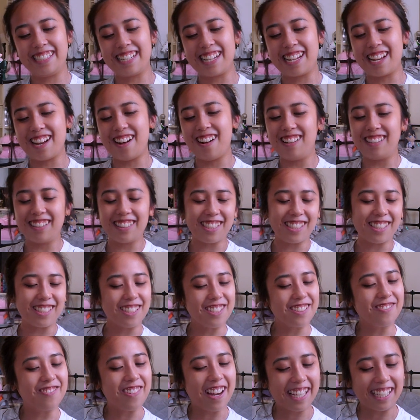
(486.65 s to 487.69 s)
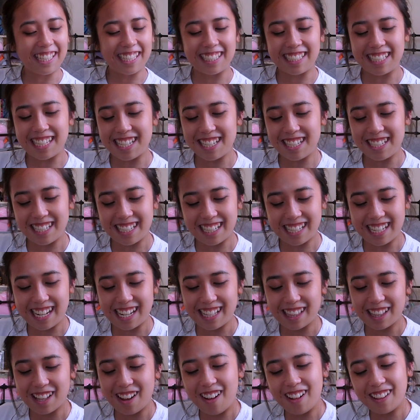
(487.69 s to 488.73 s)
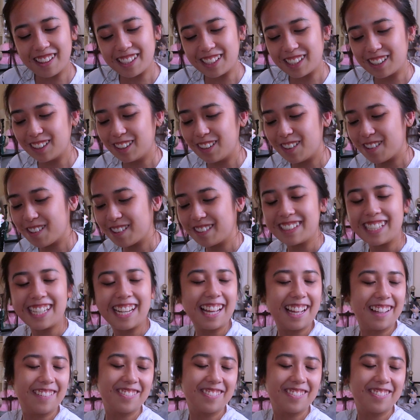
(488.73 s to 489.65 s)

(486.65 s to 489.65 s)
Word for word: They all deserve recognition and all the glory.